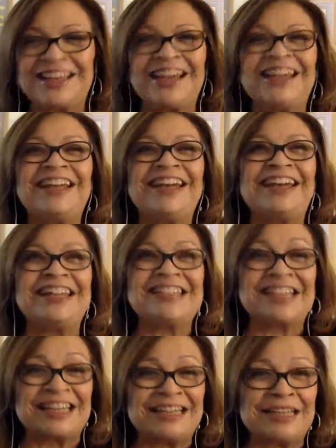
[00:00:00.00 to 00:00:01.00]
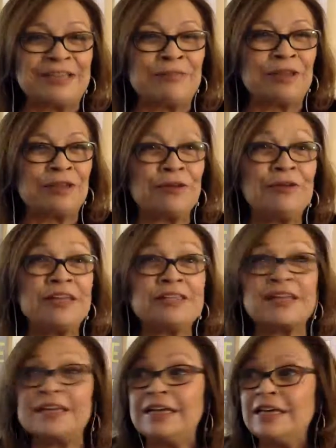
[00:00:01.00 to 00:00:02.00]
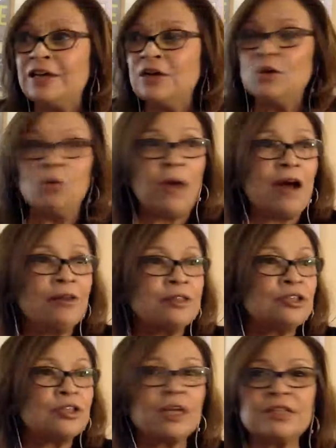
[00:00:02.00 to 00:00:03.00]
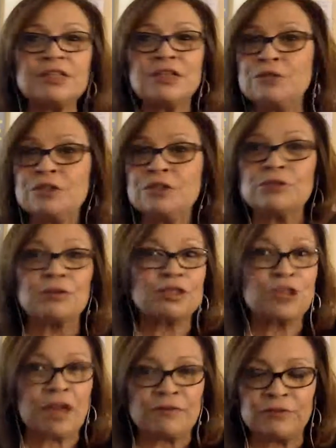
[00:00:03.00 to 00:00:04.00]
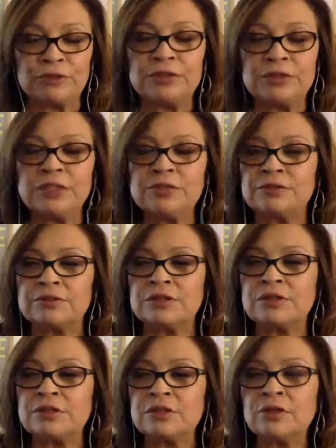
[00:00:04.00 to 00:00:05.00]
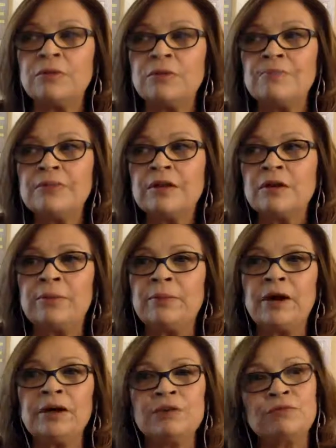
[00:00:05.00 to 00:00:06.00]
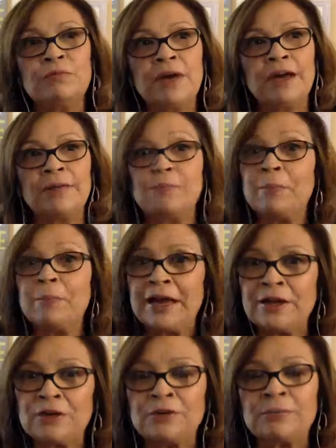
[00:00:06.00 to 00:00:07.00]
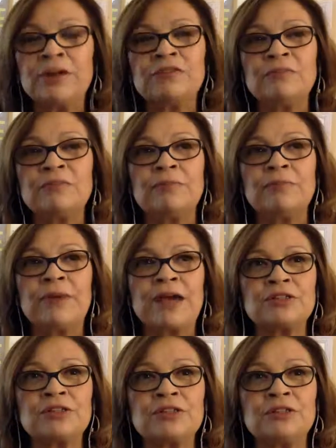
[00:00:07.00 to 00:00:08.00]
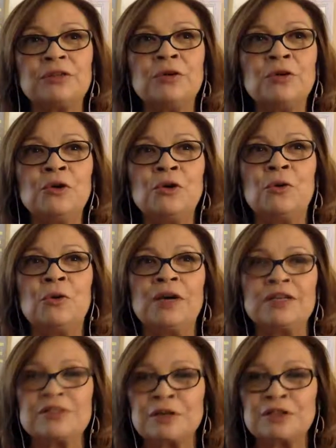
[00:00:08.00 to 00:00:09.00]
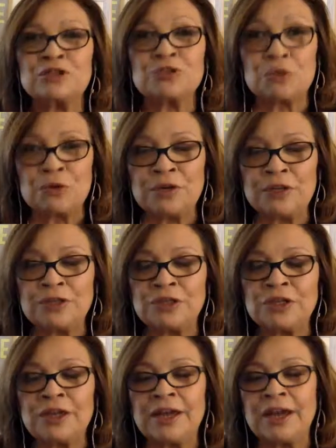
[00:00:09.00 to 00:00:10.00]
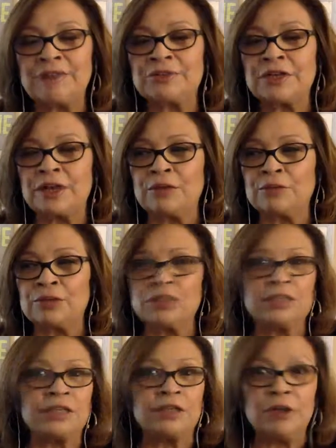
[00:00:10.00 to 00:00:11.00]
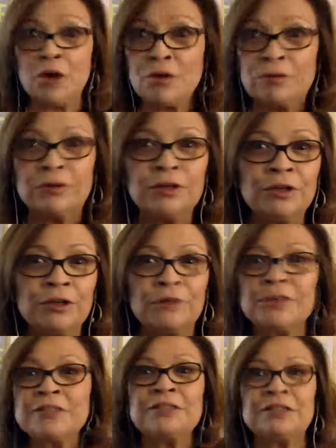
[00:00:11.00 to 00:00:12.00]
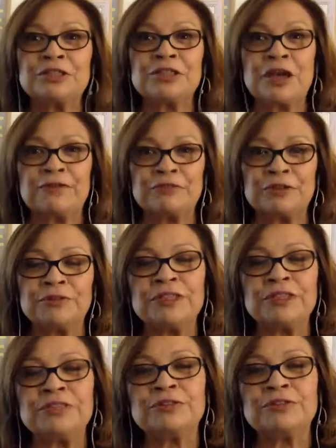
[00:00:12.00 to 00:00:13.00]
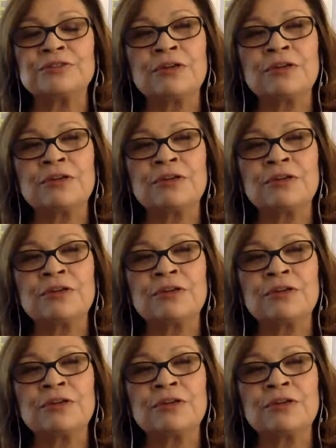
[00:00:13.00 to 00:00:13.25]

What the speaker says: and as I connected with her, I said, wow, this chat is huge. Is there a chat for new teachers? And so part of my bio and part of my passion was our story that she and I have together where she said, no, there isn't a chat for new teachers. So